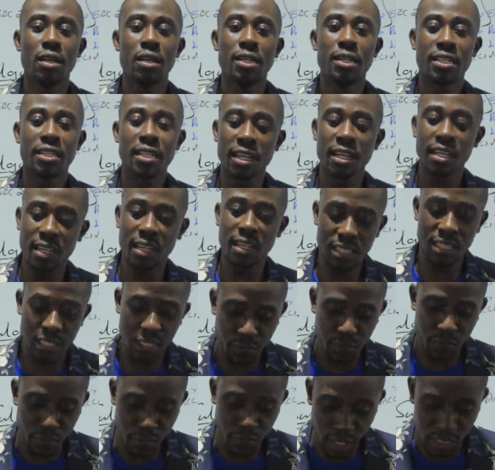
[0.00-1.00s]
Take that
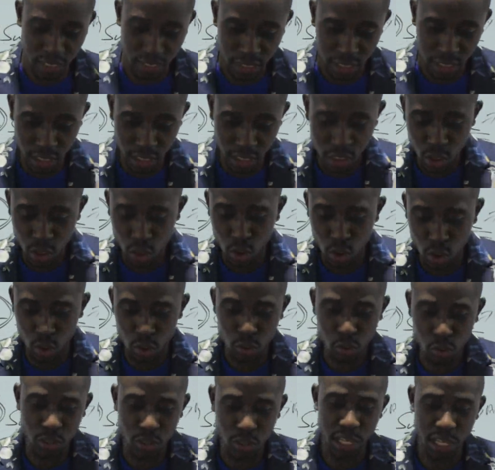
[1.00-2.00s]
advantage, go
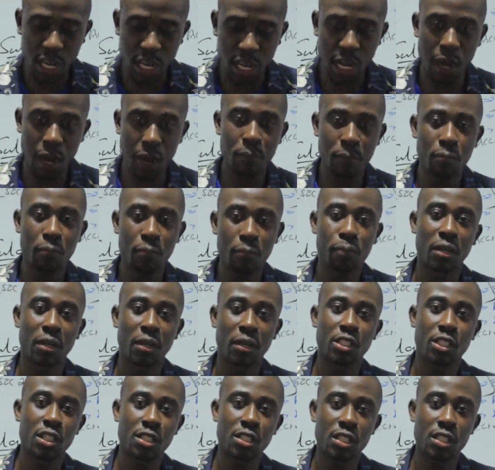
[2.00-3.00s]
to the app,
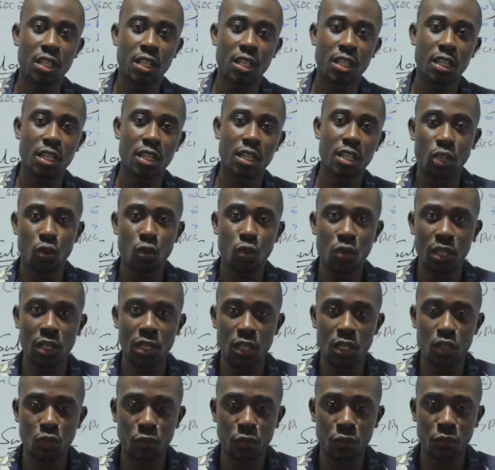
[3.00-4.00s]
purchase any unit
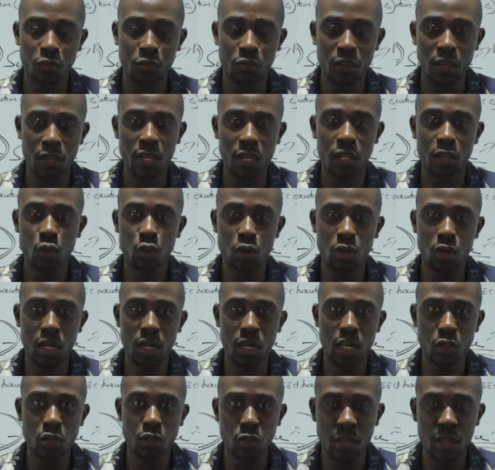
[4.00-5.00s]
that you feel you
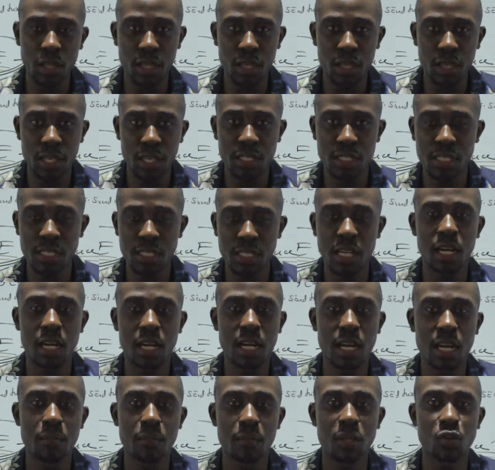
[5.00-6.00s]
are doing this
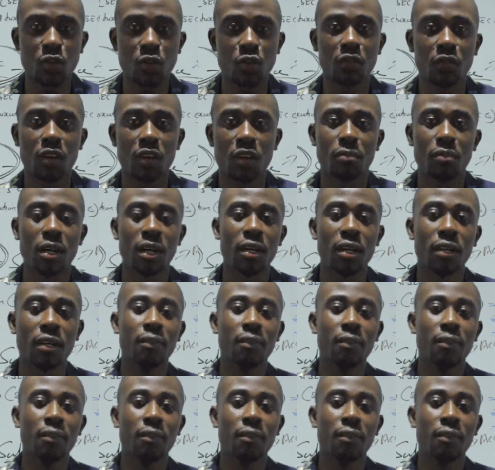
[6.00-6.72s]
coming November,